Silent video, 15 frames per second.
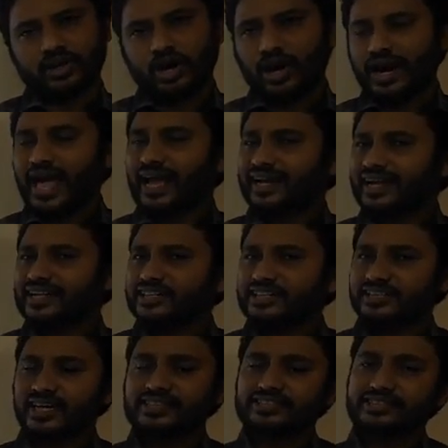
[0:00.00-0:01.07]
Or I can
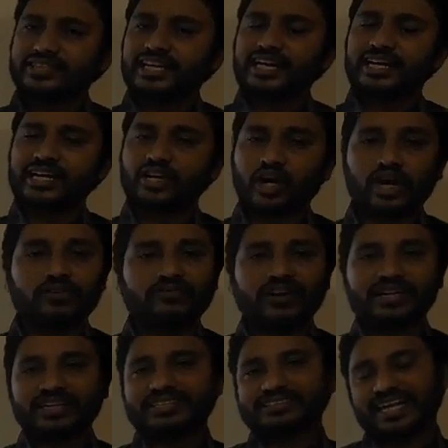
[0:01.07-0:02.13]
just directly
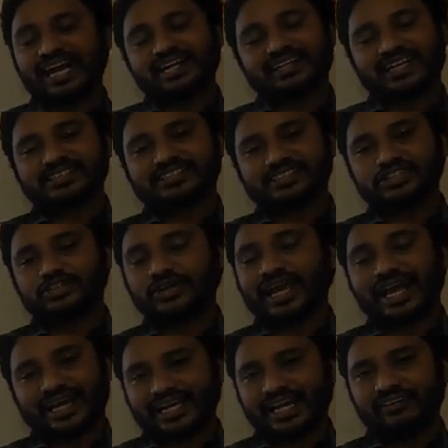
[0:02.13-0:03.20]
convert the sentence into
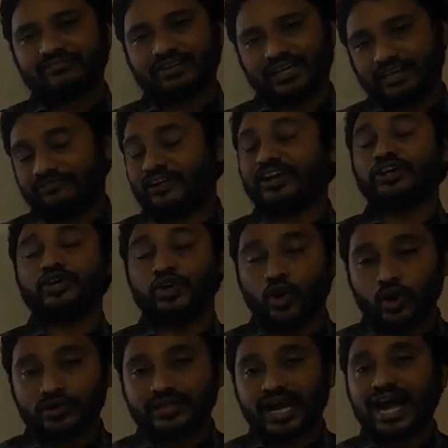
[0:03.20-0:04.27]
negative if I
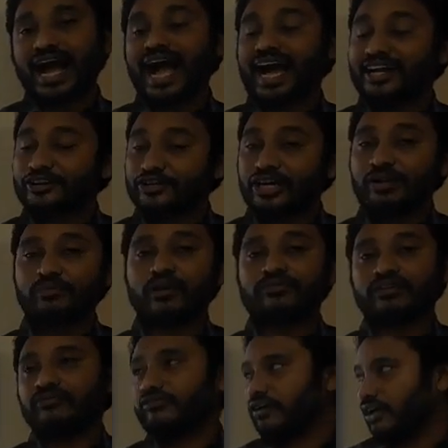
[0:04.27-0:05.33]
know the antonym of
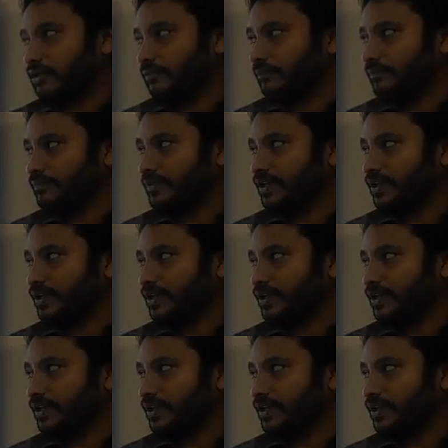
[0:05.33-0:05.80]
the verb.